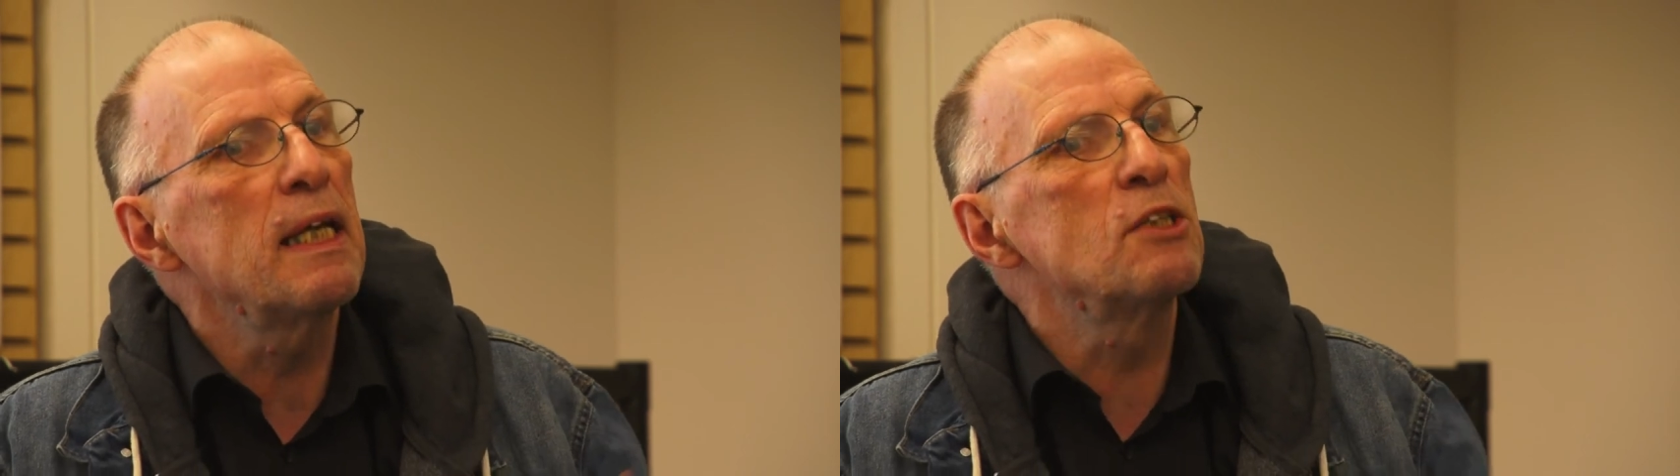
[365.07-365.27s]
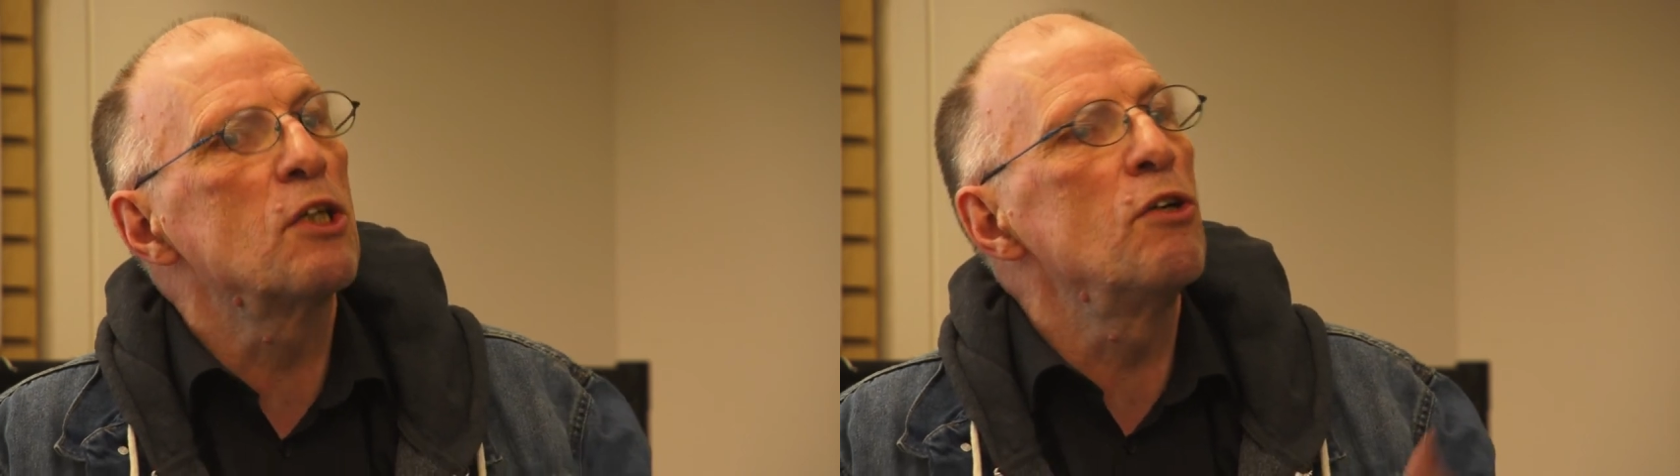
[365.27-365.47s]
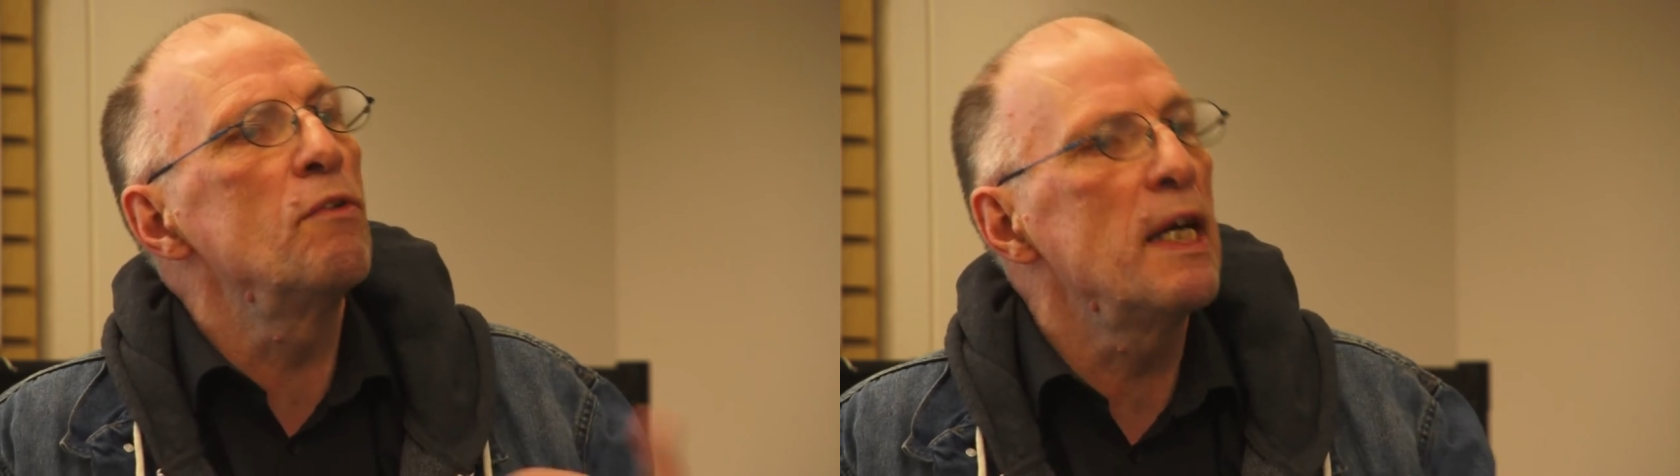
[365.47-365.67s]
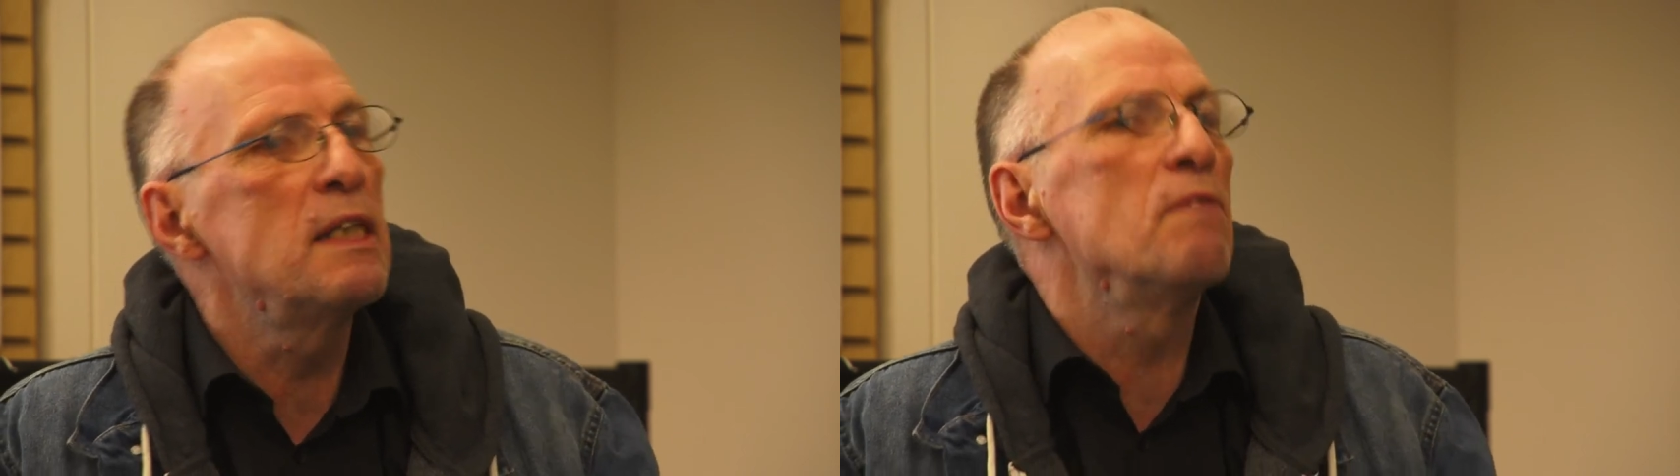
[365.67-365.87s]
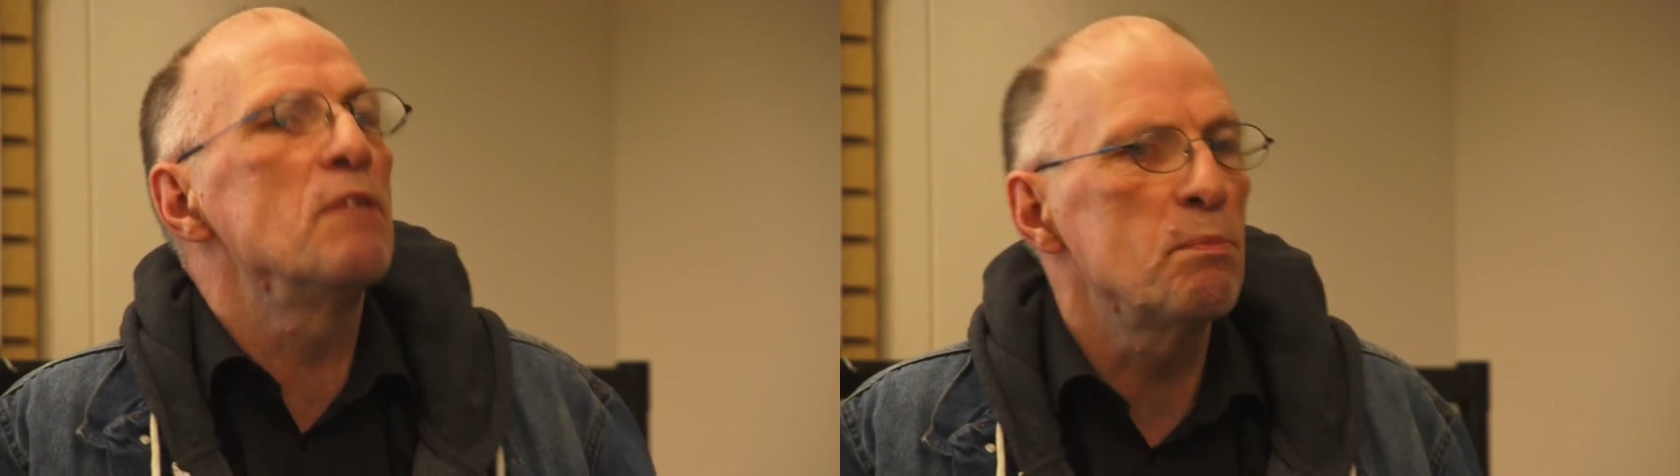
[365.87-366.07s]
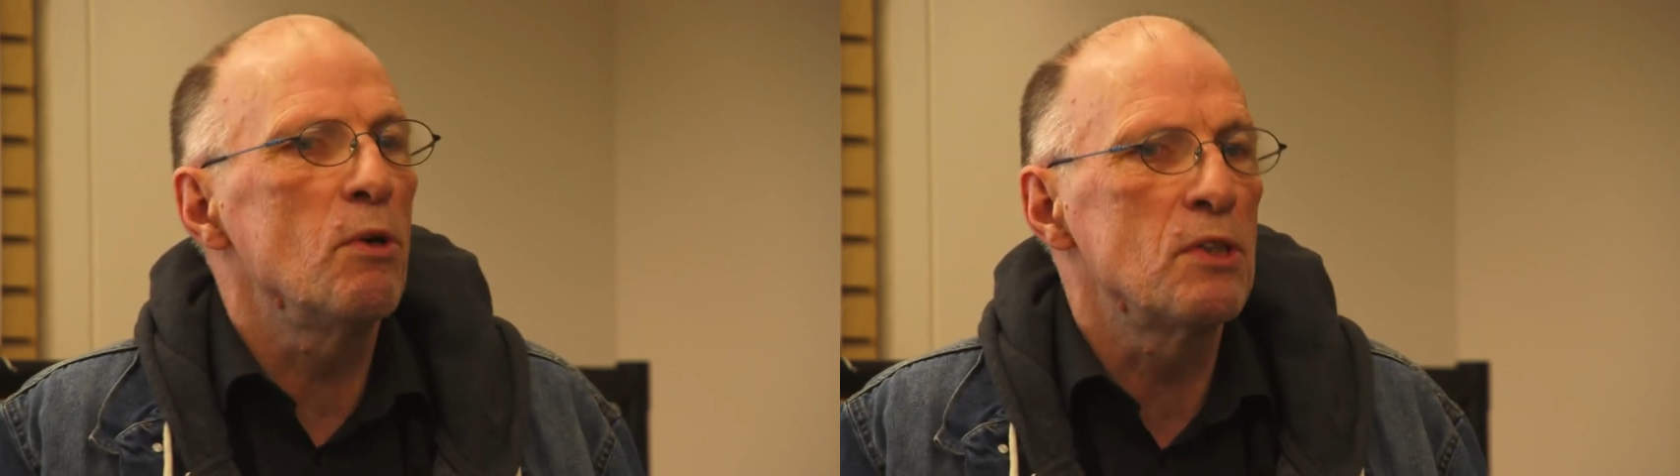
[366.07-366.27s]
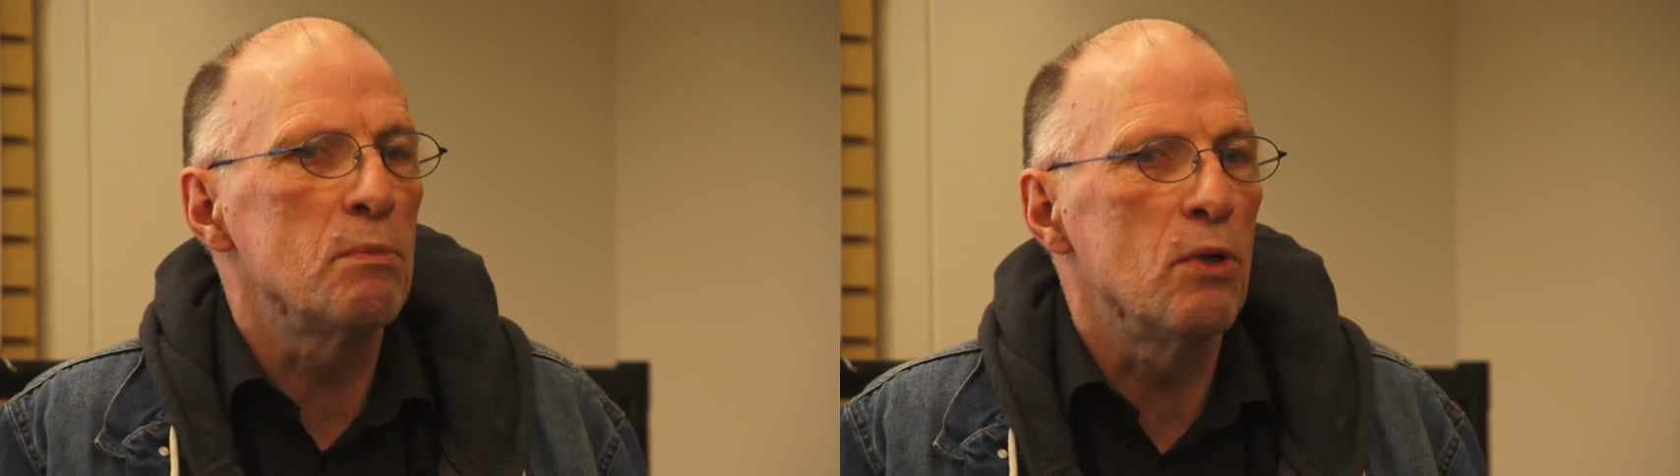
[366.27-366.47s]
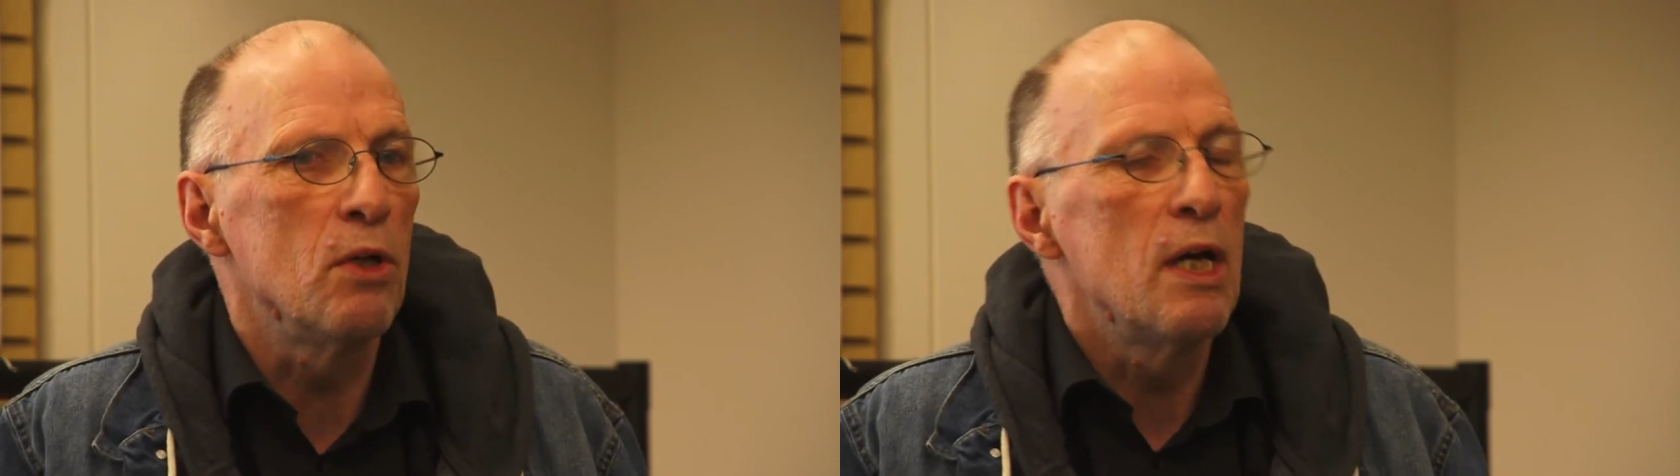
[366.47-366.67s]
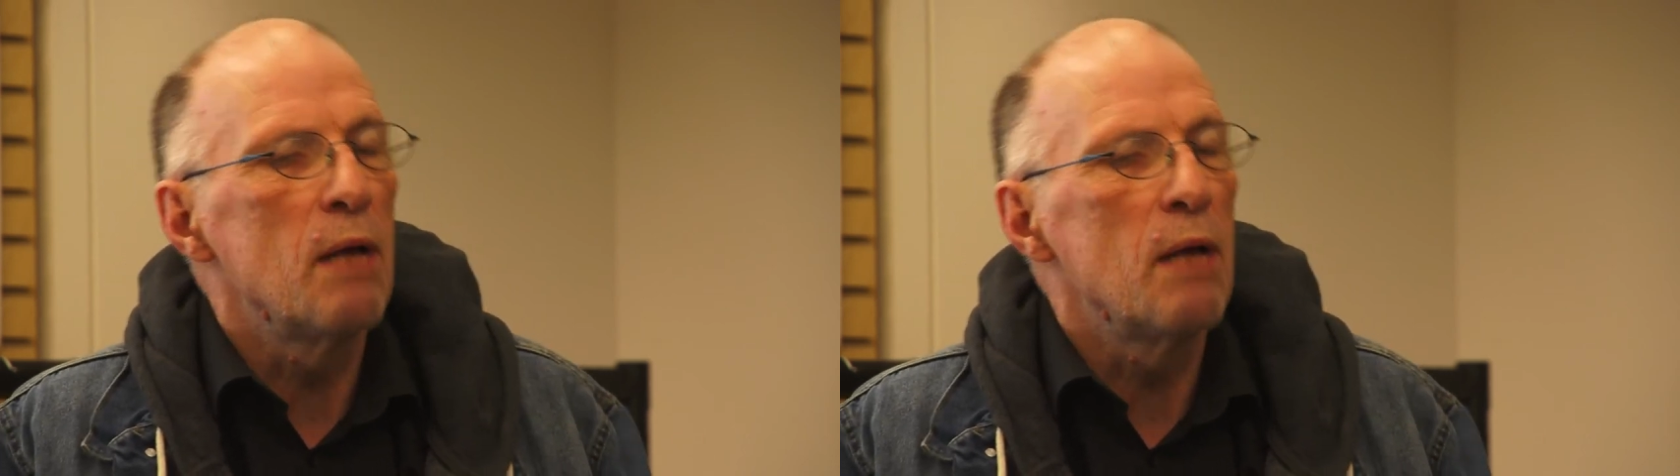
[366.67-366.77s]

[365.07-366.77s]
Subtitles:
it as creative as possible.